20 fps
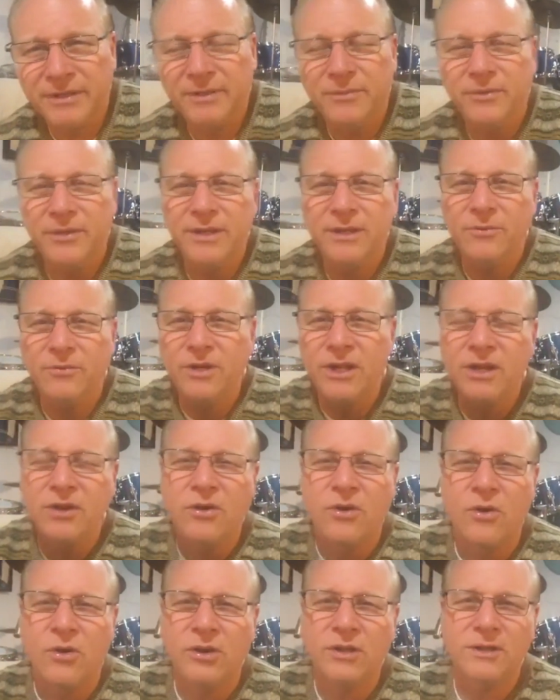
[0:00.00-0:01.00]
What do you
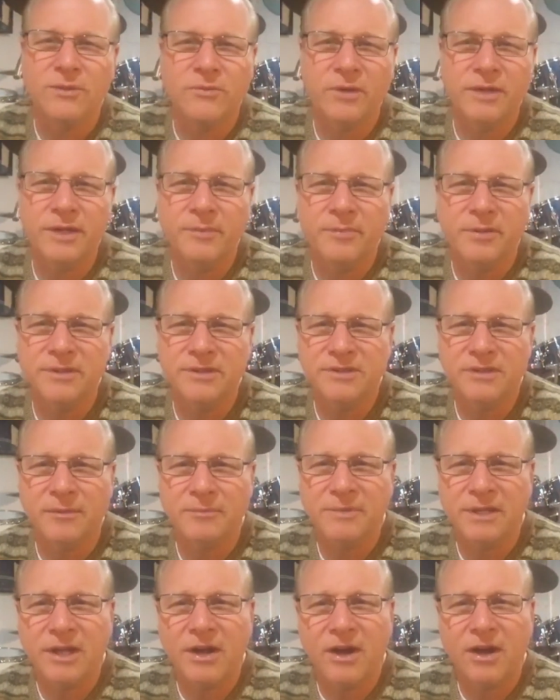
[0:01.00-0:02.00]
call it when you put
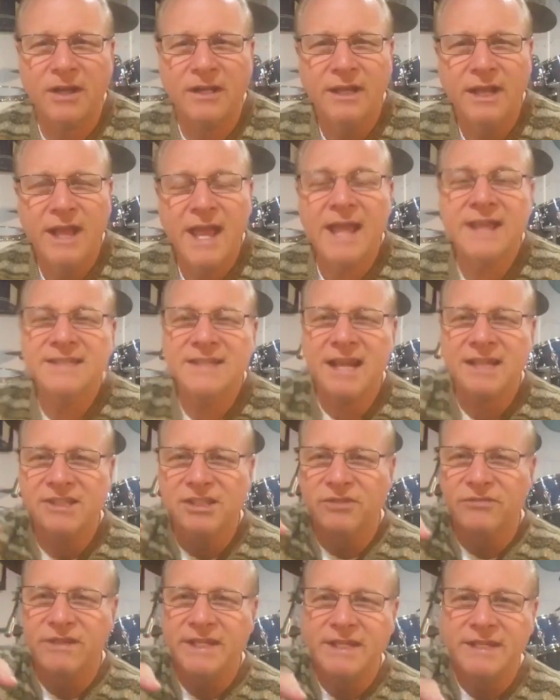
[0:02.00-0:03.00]
something on?
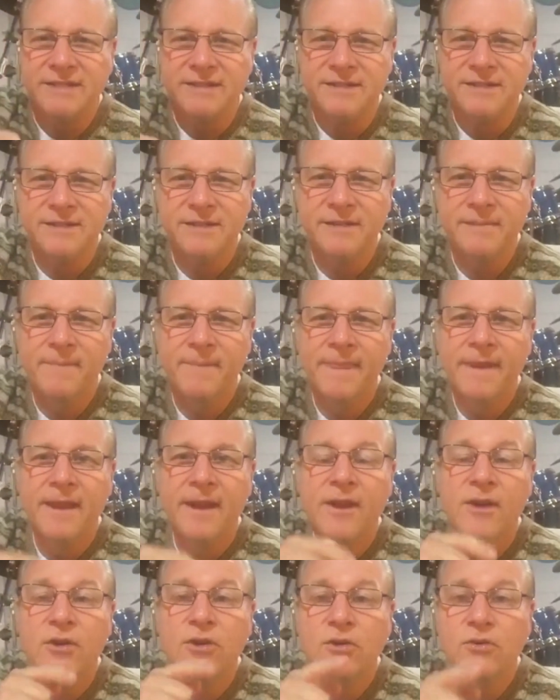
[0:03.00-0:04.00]
Accessories.
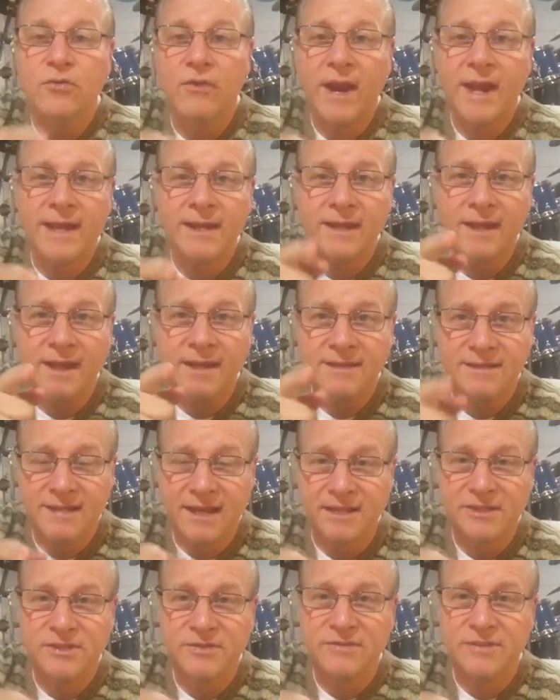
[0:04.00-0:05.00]
Great
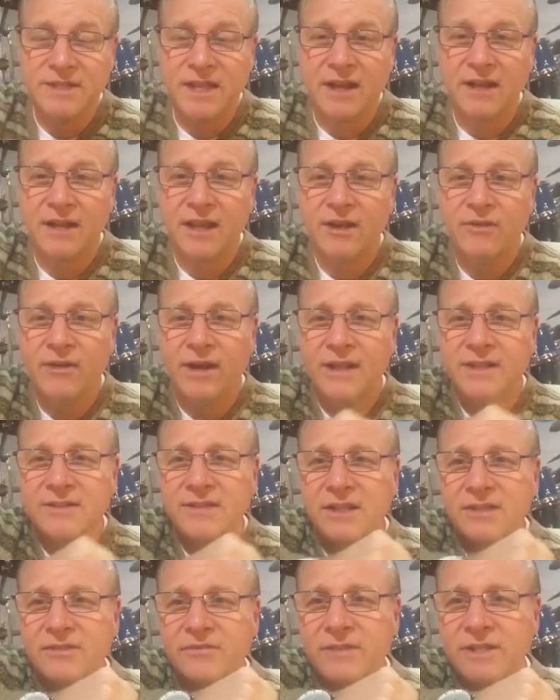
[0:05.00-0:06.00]
accessories. They had a lot of great
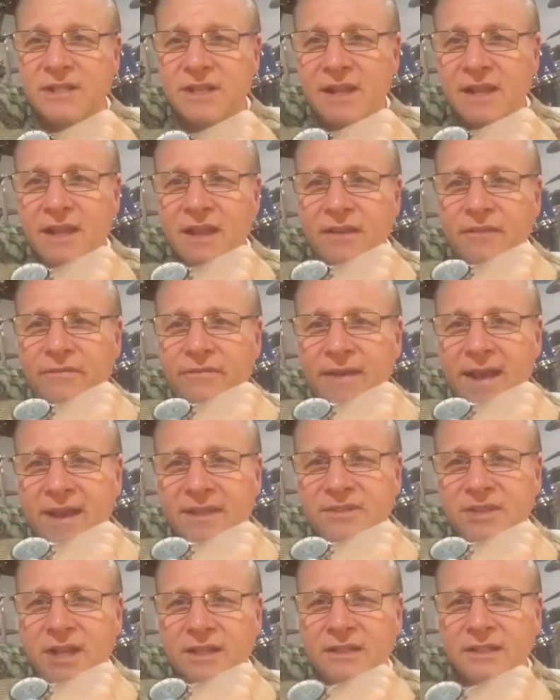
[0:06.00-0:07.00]
accessories. In
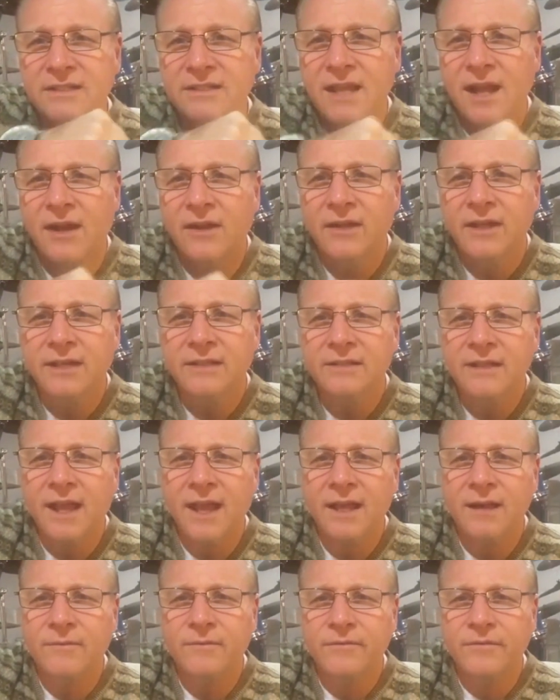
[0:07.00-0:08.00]
fact, check this out. It's
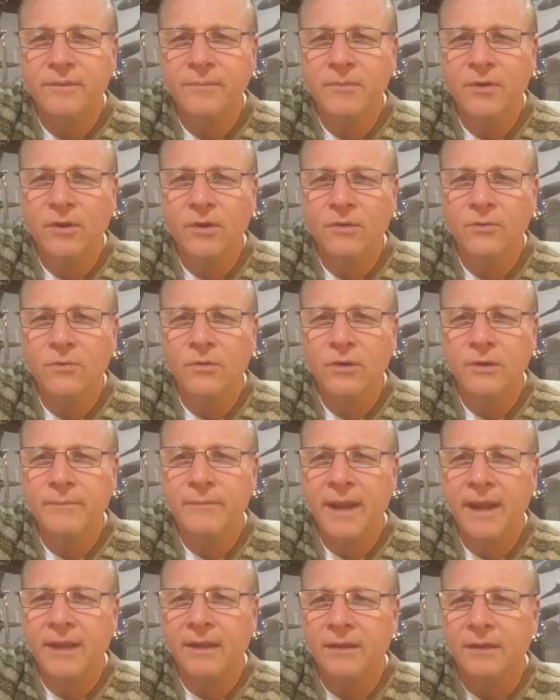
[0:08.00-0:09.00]
Adam from Coldwater
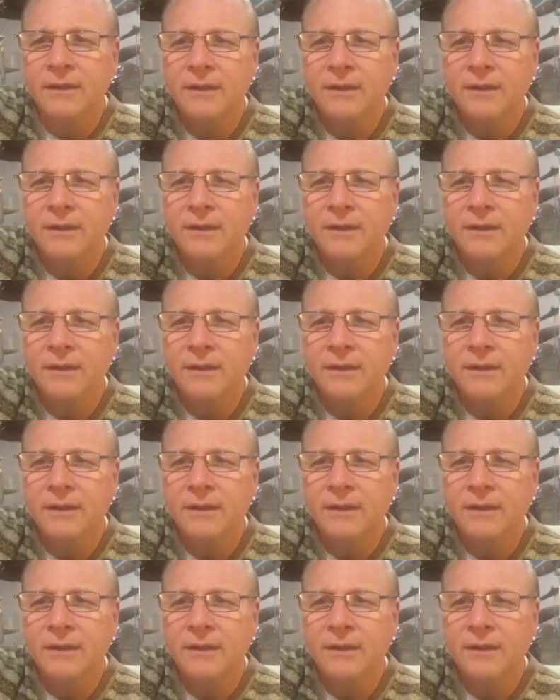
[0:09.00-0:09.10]
Banker.